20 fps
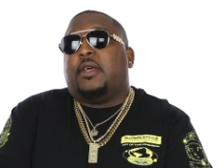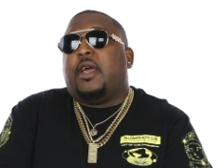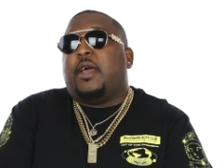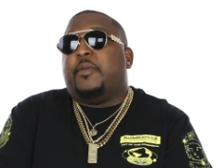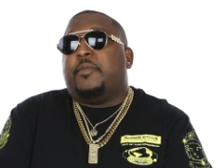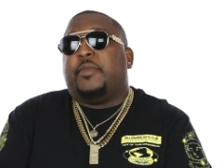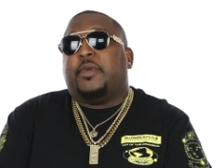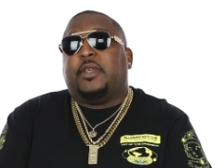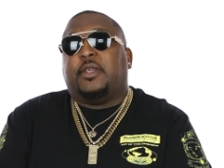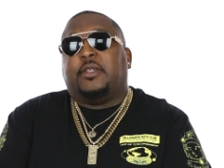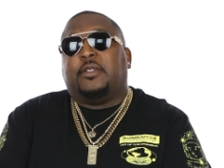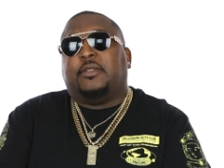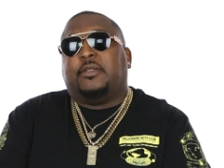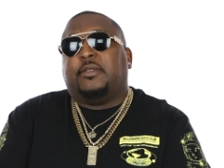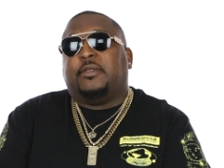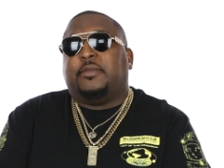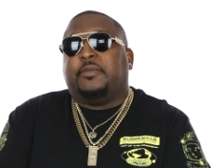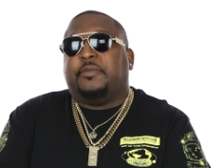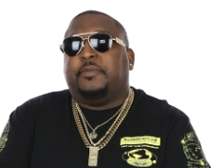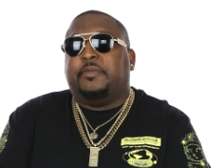I
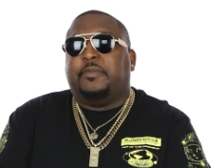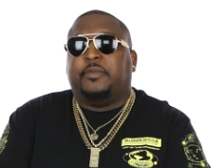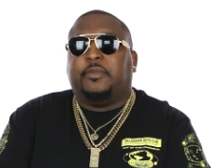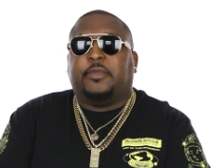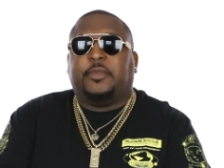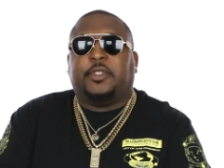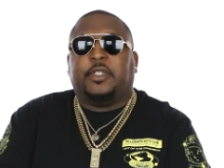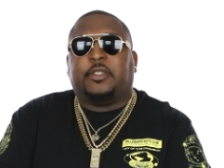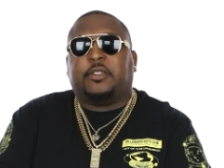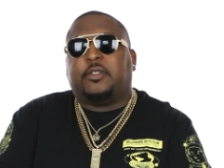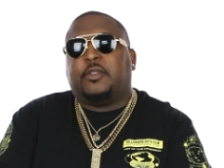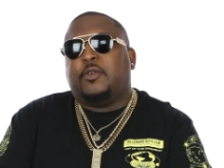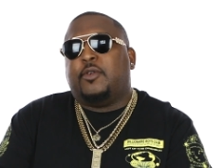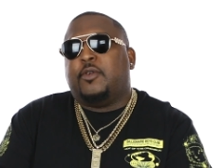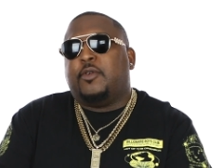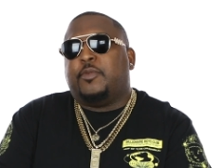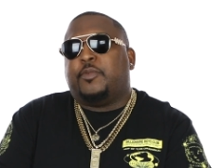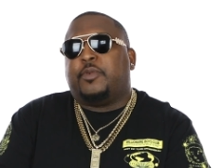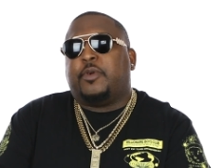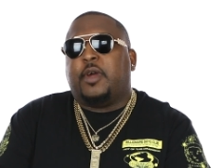mean, just the
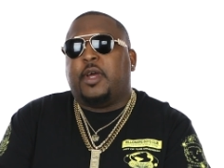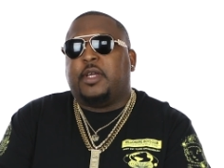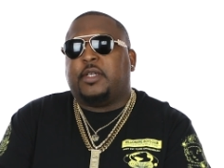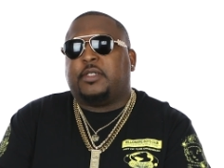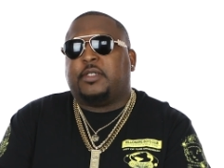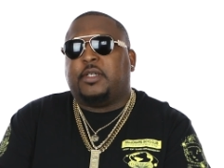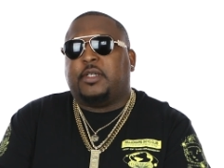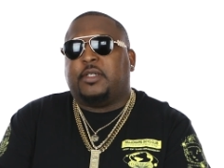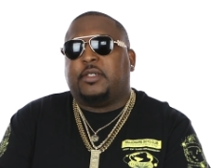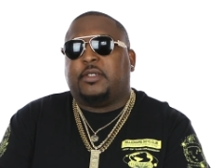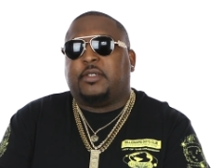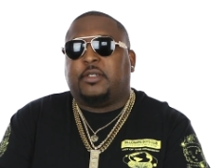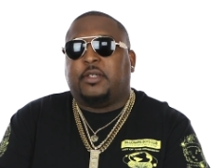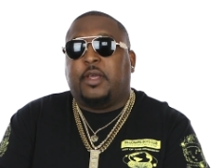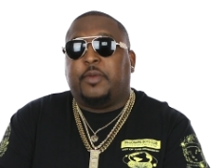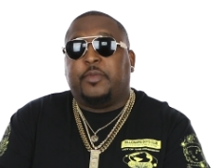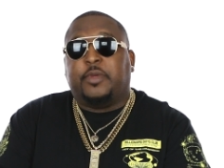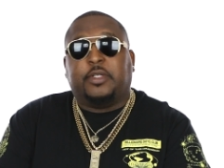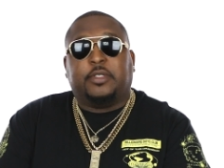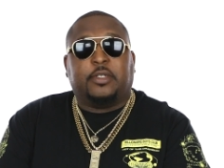whole process.
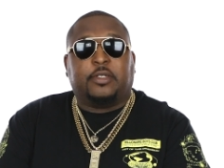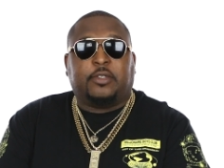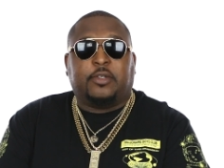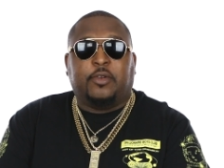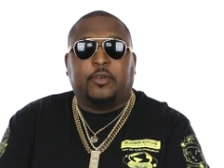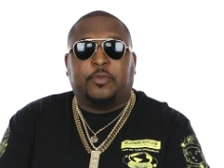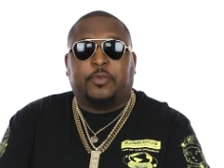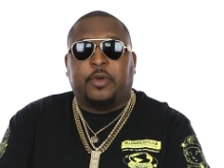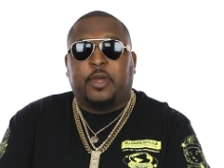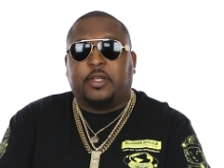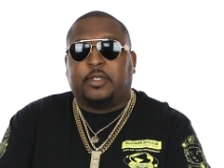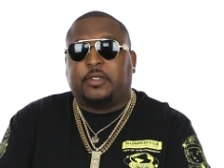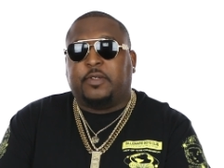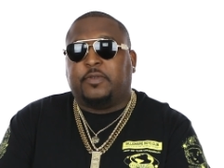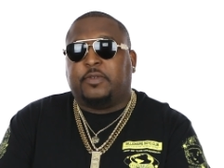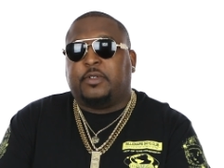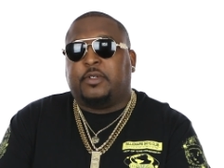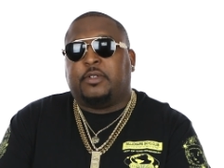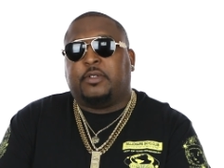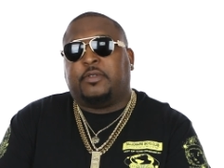I mean, just the whole process
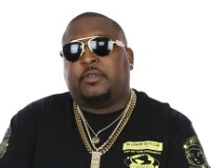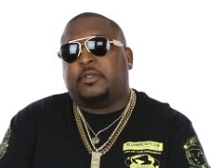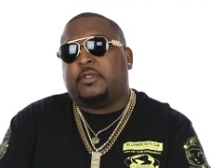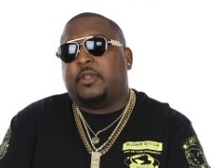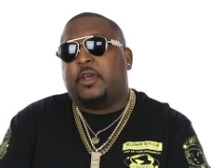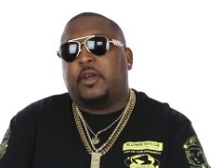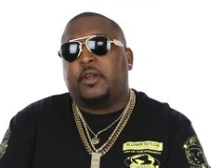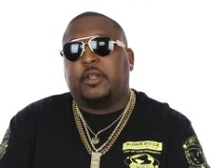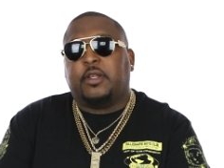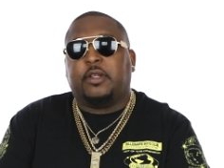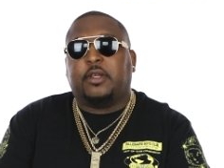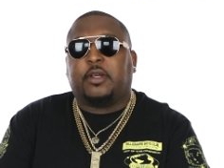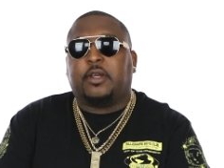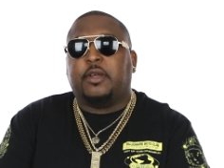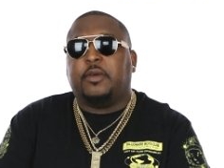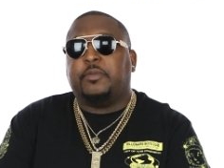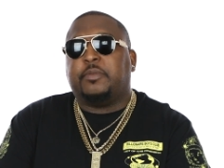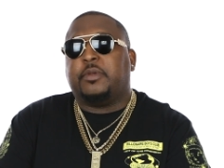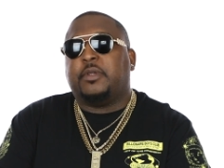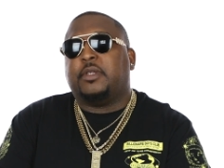of starting a
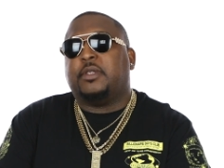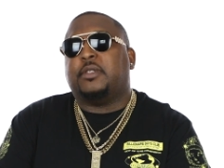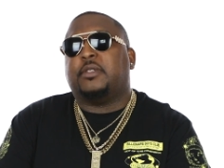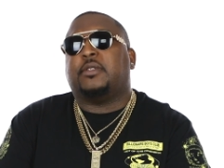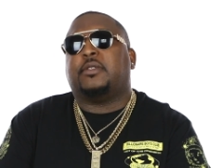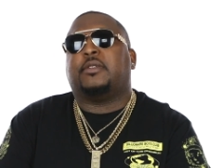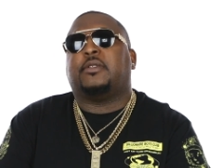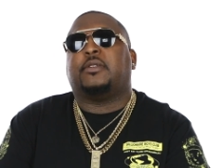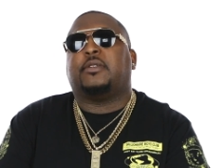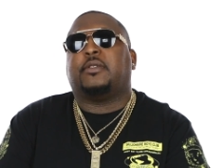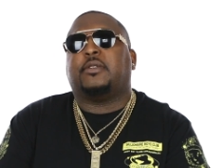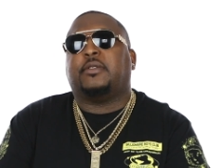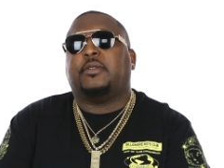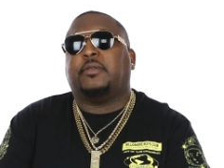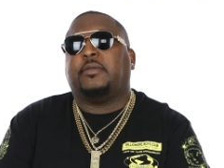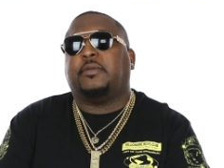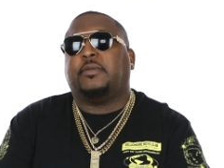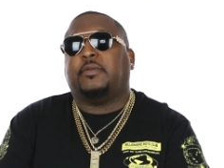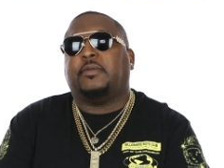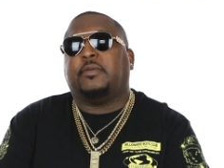company is
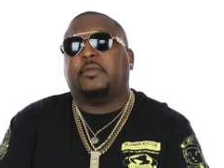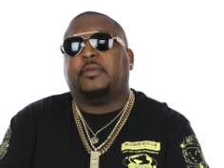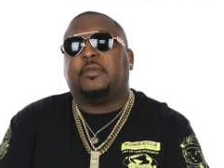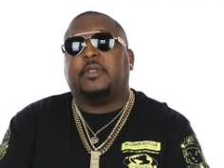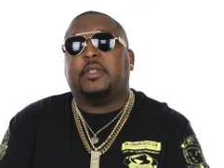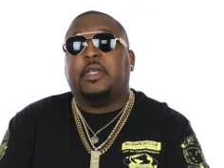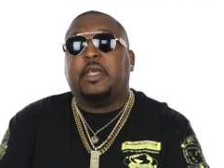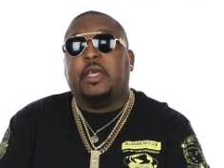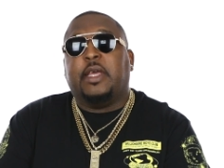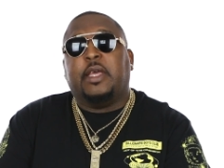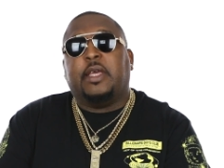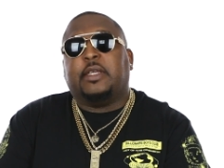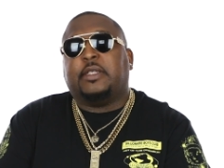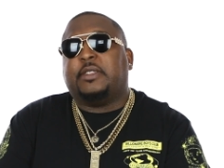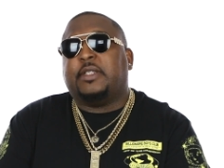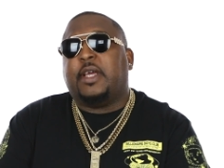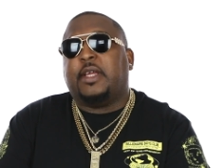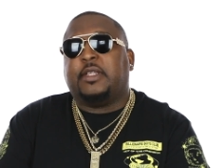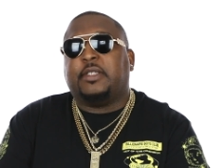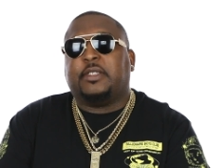is
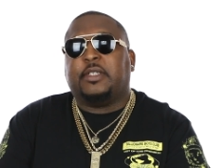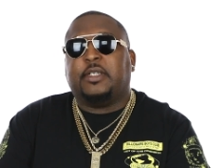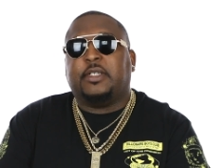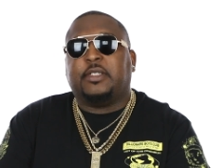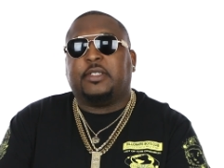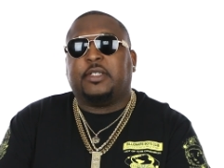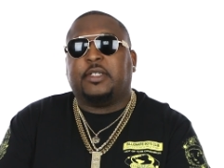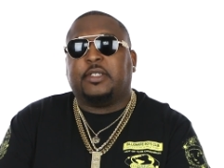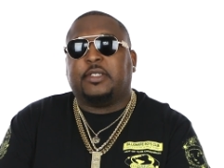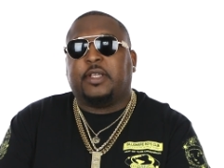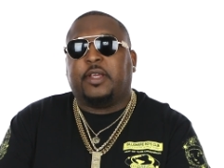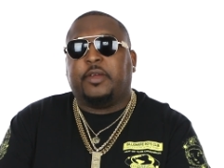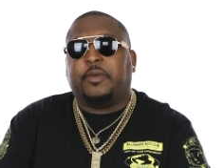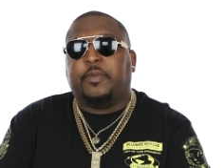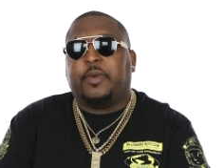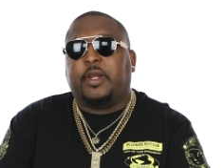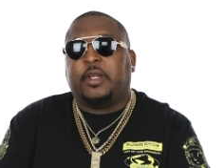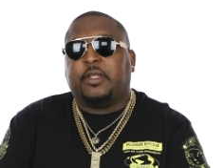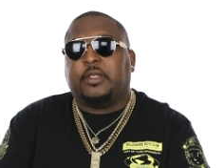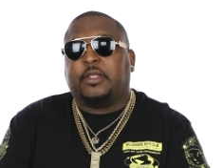not as easy as
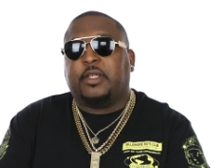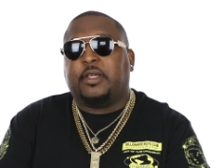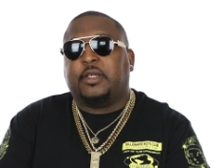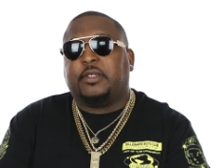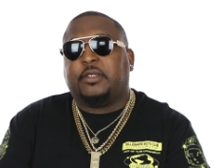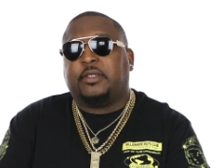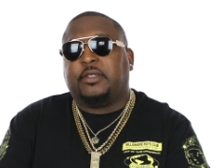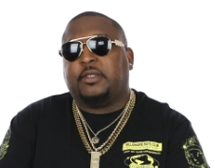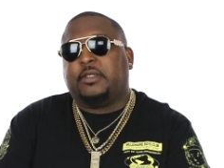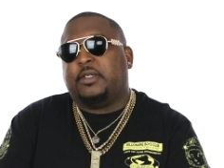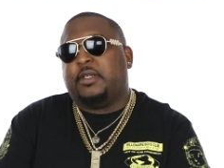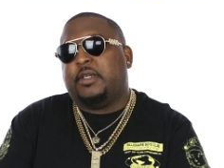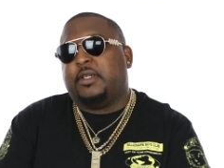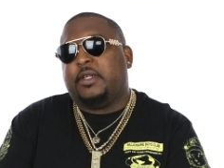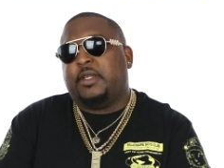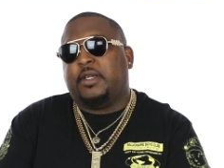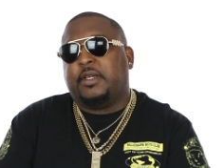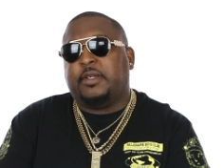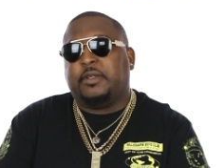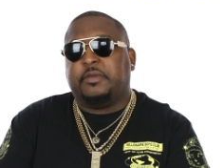everybody thinks.
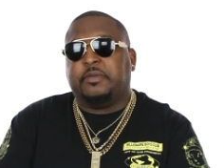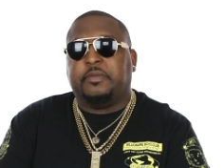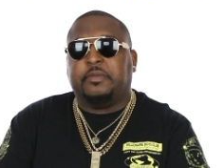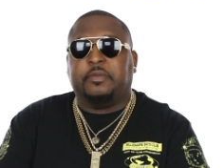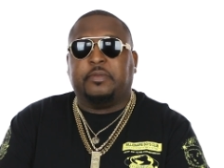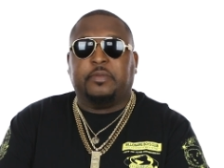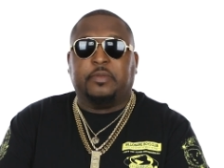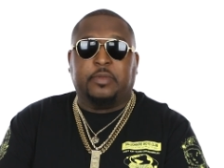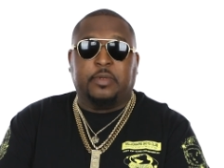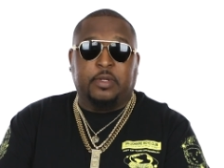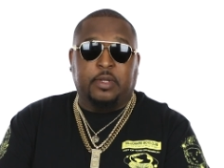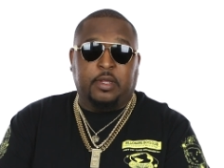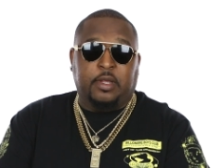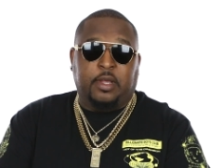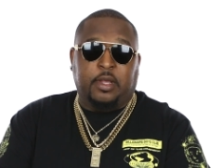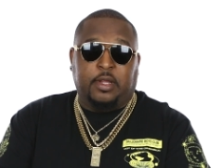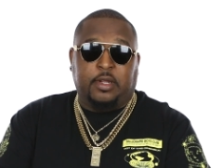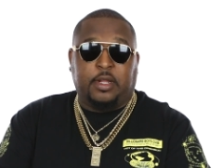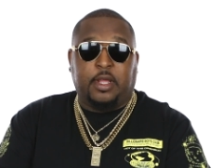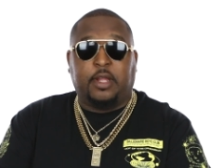And then
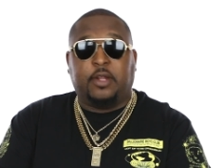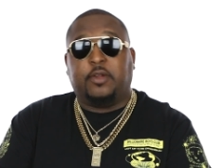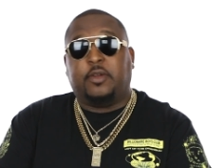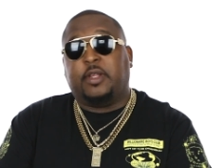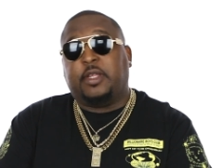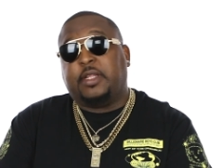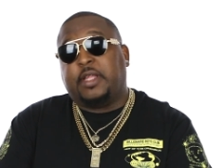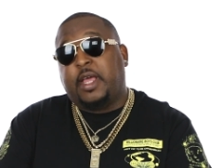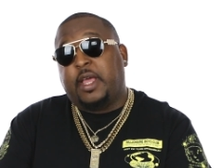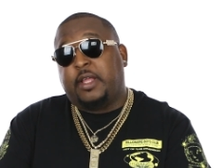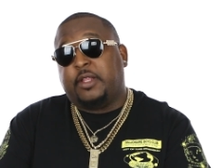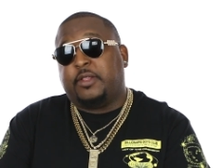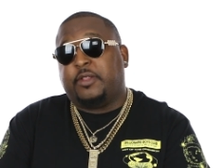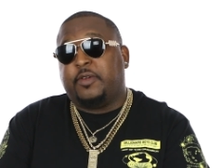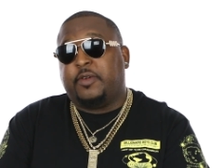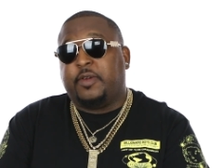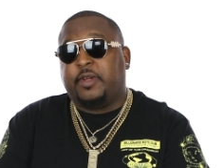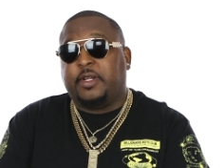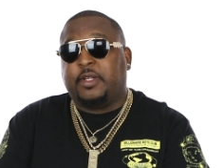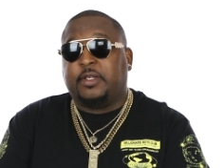not only that,
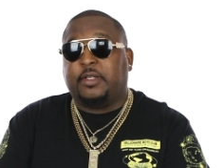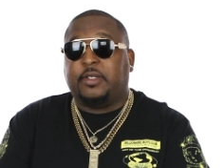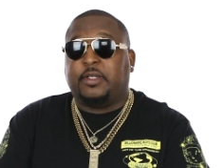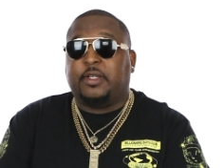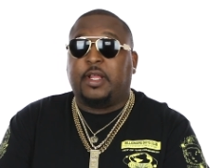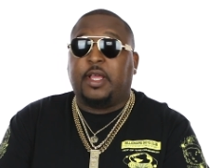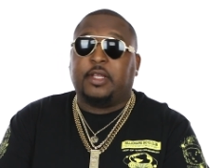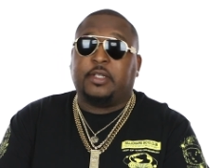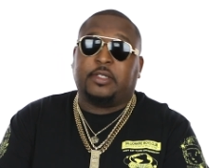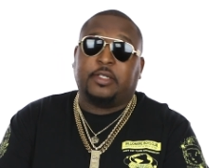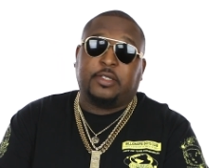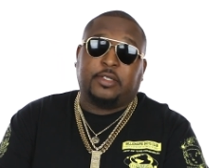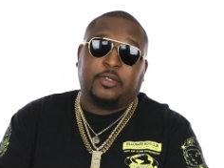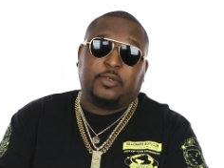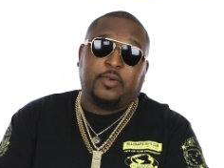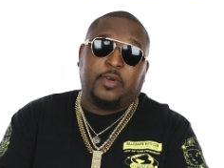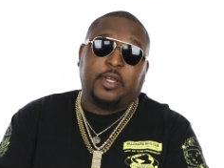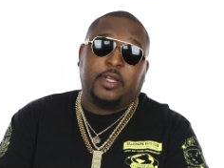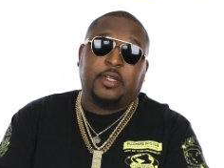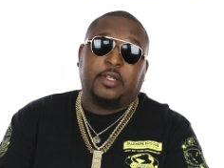during that
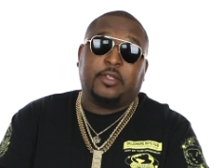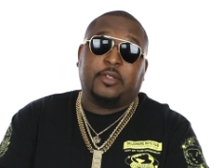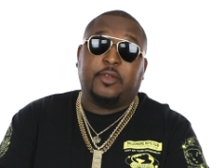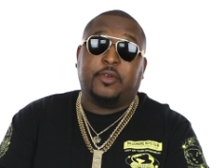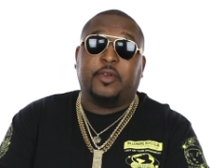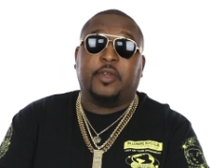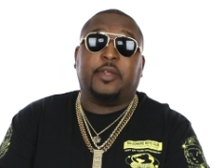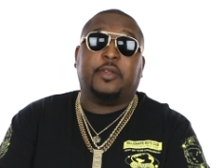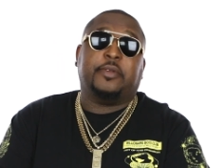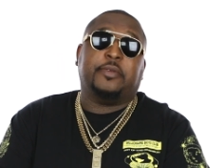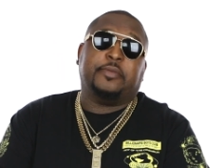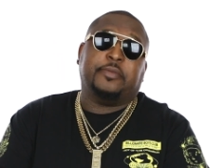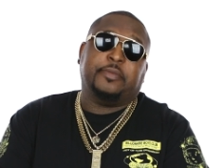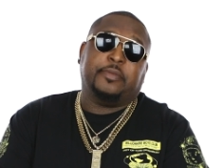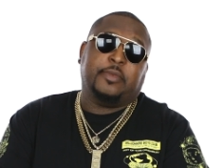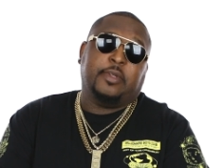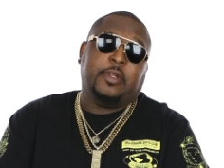situation, during